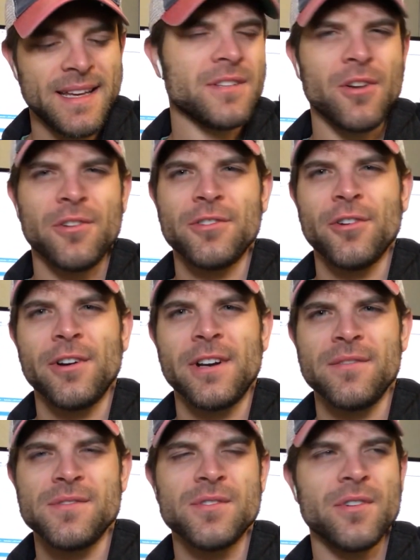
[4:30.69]
It's an
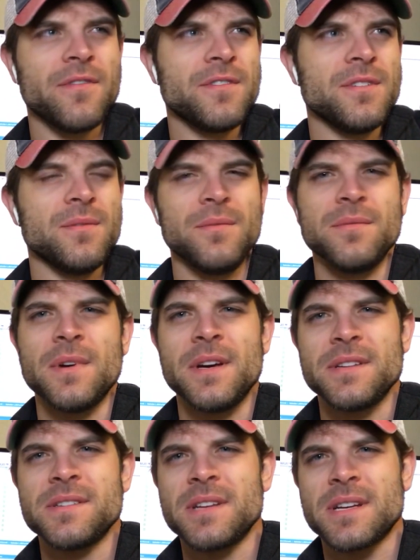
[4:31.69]
alternative sort of to
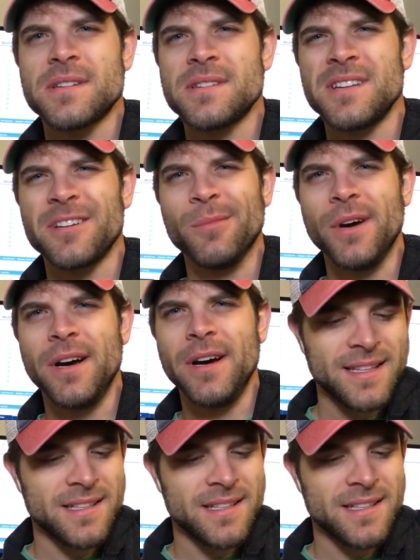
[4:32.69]
uh, Six Sigma.